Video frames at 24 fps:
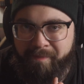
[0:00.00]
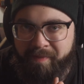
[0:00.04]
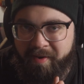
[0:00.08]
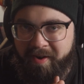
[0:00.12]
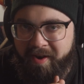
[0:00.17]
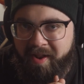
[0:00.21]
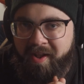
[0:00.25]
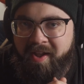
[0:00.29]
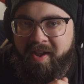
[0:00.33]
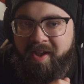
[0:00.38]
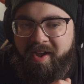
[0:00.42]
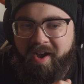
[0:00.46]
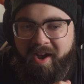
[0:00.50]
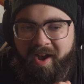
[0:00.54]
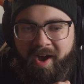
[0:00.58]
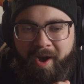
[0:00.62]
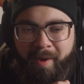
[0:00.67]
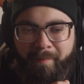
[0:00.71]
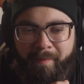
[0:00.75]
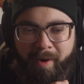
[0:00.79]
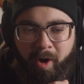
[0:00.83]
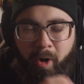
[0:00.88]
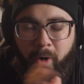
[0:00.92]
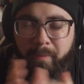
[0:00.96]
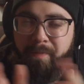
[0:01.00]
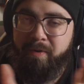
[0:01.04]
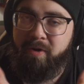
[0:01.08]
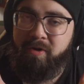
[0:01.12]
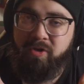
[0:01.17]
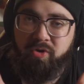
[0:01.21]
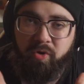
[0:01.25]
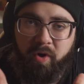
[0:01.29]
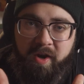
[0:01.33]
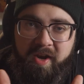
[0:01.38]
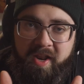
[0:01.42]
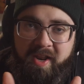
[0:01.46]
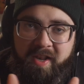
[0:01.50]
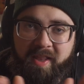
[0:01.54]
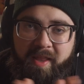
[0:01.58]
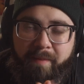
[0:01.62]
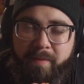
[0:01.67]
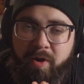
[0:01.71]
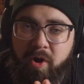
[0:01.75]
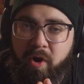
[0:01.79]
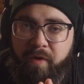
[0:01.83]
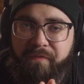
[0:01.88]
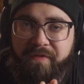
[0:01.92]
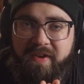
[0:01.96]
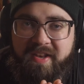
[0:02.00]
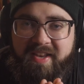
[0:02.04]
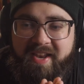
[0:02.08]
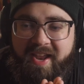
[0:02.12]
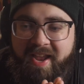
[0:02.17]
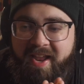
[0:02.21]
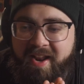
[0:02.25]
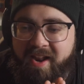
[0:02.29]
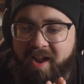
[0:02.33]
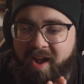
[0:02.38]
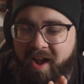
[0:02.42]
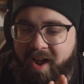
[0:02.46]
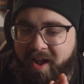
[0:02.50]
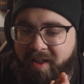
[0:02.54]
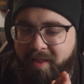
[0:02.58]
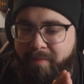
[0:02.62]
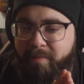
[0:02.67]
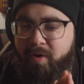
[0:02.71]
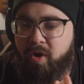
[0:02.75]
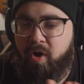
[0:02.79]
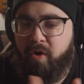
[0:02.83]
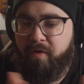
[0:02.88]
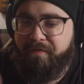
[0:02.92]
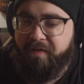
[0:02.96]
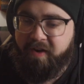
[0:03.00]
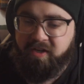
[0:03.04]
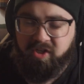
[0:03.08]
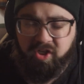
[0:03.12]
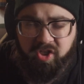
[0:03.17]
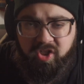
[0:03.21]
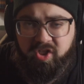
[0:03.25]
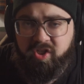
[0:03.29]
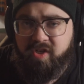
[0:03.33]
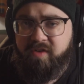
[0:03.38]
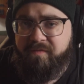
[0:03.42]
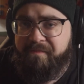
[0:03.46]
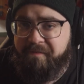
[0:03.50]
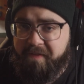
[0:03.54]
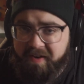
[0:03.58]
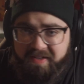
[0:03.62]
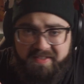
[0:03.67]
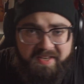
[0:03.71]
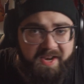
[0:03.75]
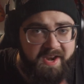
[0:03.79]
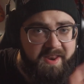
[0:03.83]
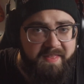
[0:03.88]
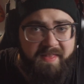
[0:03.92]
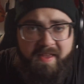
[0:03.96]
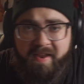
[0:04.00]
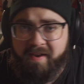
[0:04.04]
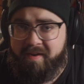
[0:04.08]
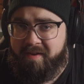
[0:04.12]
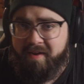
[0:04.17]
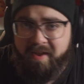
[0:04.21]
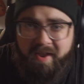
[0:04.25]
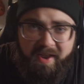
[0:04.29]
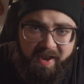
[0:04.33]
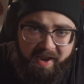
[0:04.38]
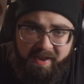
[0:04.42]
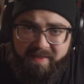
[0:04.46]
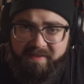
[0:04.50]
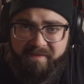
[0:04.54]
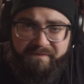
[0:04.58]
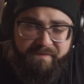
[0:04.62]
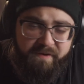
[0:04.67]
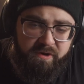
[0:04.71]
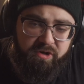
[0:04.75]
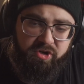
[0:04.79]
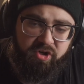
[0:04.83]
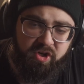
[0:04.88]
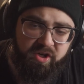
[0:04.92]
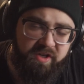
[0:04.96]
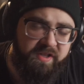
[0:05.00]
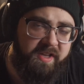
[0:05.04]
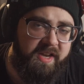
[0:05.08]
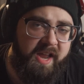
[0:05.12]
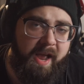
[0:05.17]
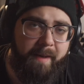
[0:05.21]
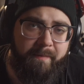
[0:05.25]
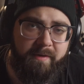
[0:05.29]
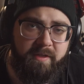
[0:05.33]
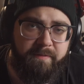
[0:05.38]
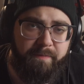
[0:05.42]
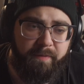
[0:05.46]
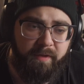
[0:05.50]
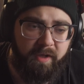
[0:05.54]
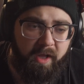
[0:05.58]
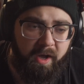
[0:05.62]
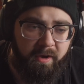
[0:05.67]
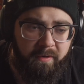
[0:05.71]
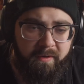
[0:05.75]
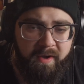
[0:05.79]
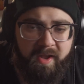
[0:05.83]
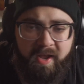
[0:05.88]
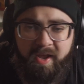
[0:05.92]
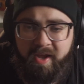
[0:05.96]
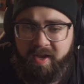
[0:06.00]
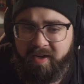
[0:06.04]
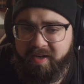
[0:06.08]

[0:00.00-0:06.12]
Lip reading: But I hope you enjoyed it. Let me know if you did. Let me know if I should fix anything in the future in the comments below.